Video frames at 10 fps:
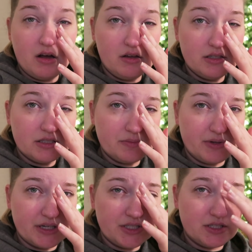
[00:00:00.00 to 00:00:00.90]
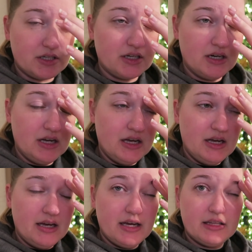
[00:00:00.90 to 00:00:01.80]
all this pressure
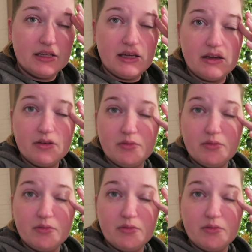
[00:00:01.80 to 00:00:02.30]
and like